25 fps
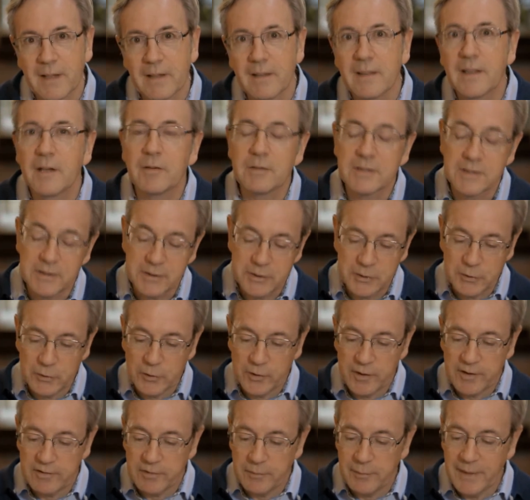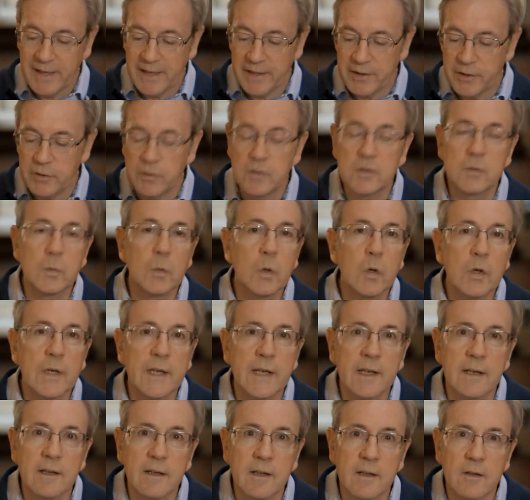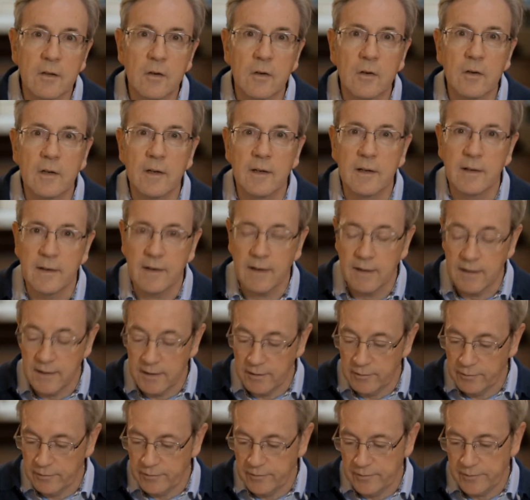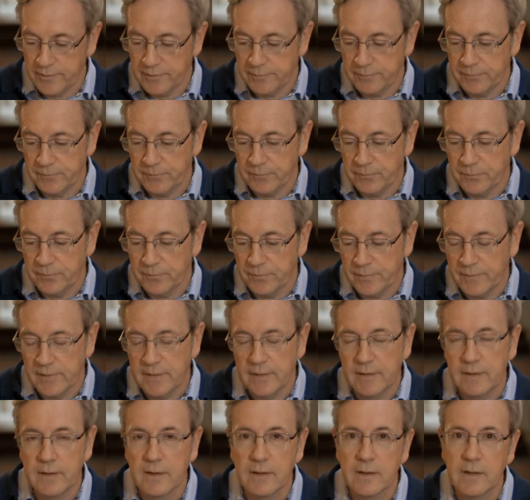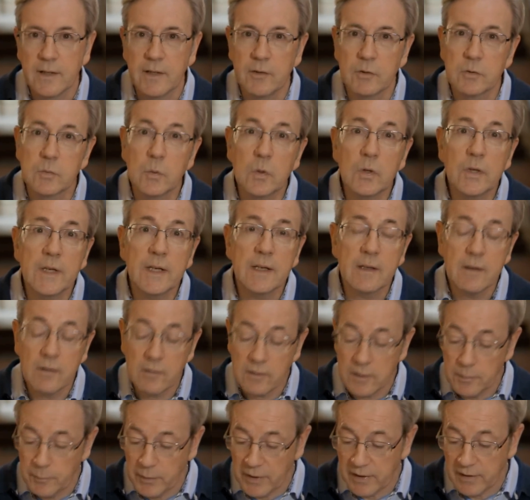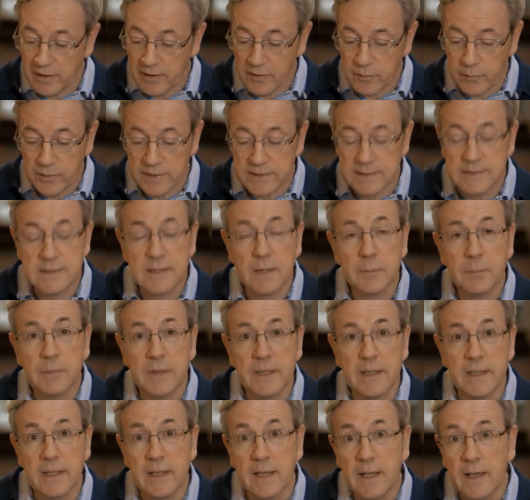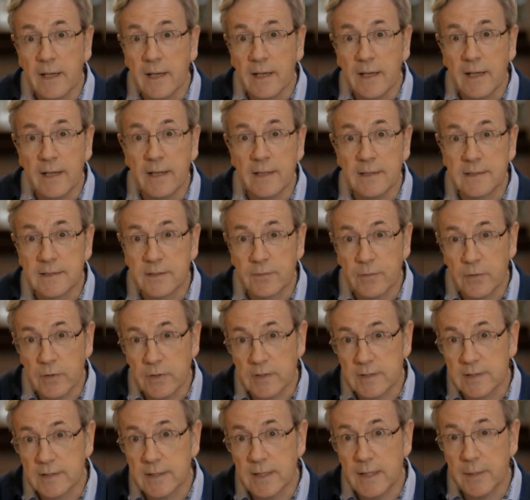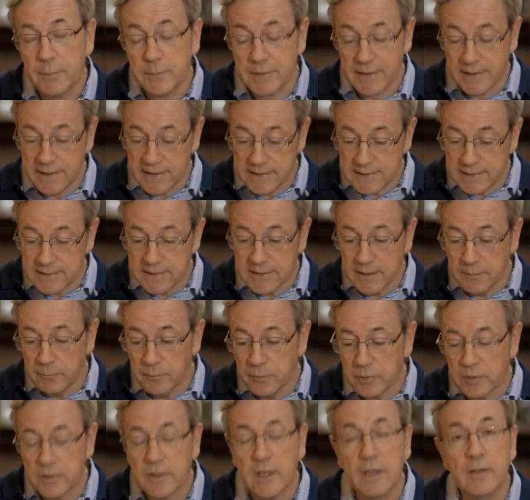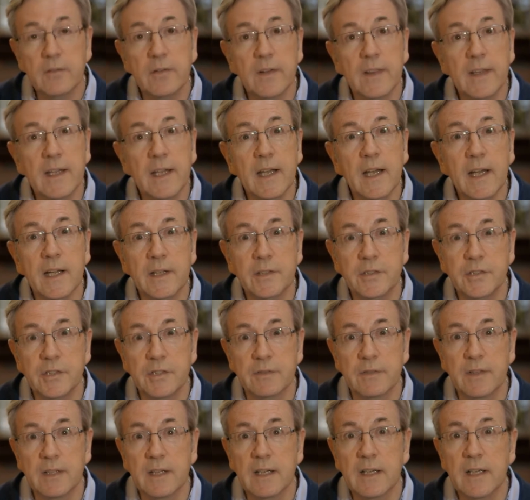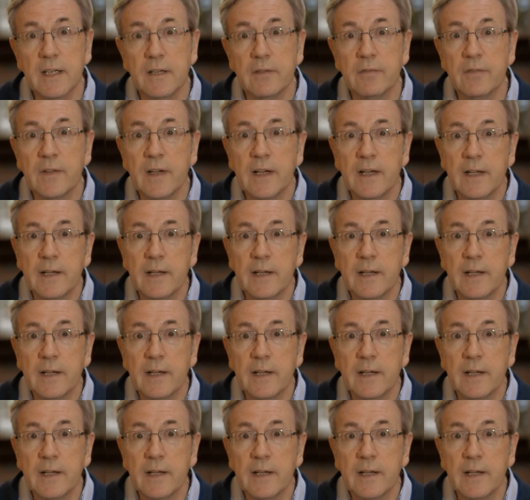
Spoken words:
There was a story of a man who was walking along a cliff. He was walking along the path when suddenly his foot slipped and he stumbled over the edge of the cliff